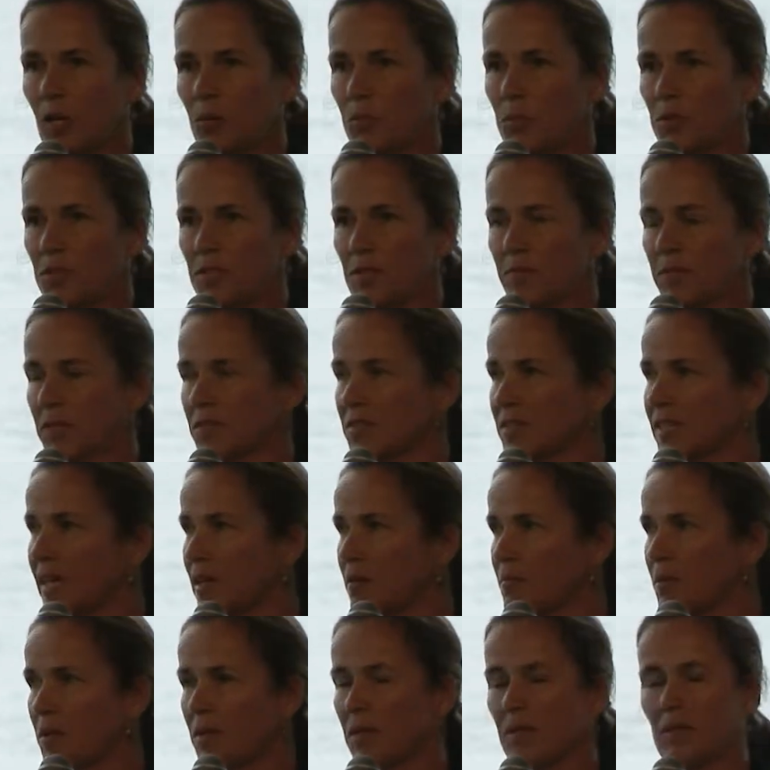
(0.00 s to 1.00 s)
Pacific
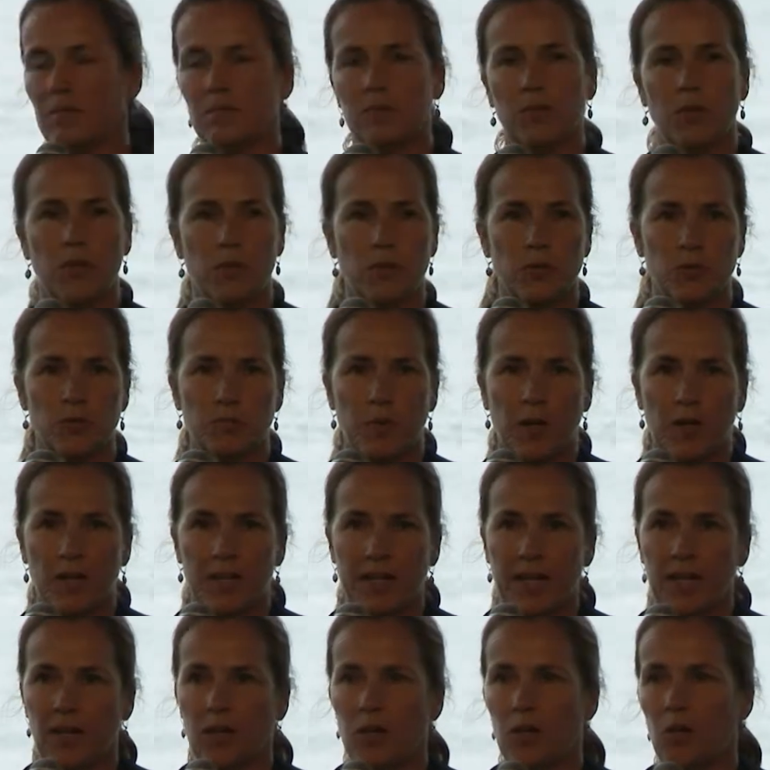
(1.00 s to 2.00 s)
salmon, northern spotted
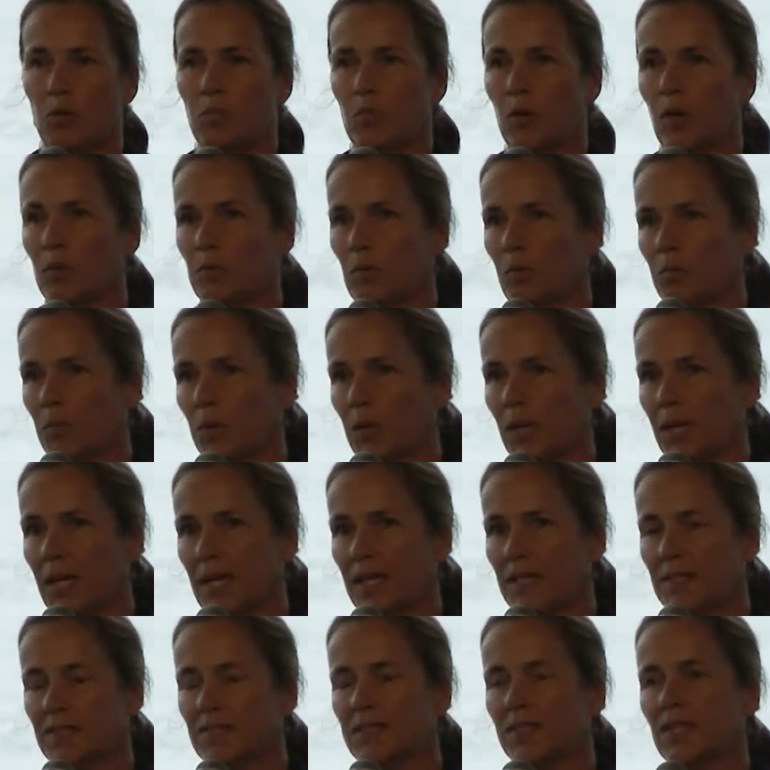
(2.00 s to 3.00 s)
owl, marble
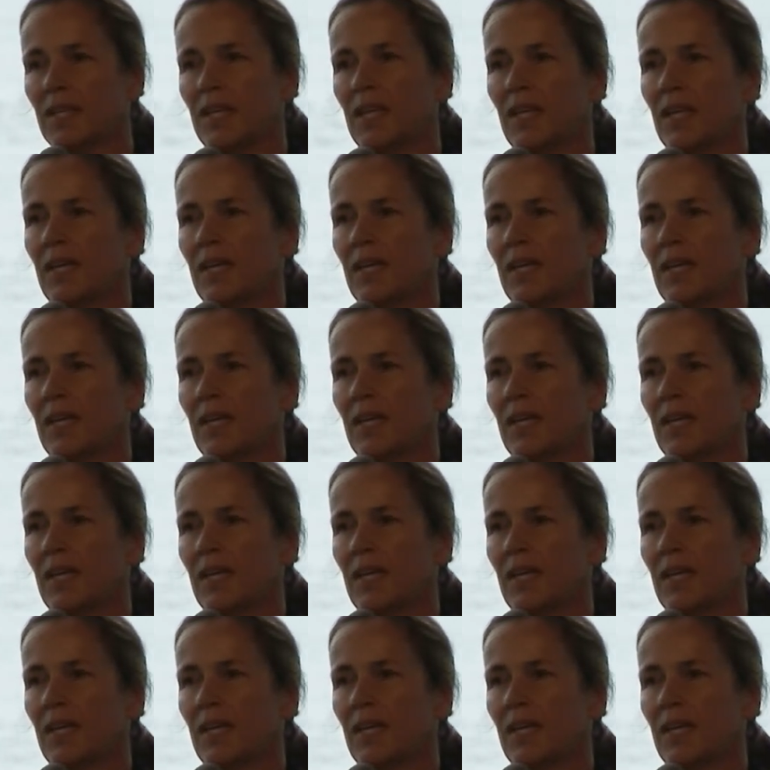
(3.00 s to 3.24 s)
murrelet.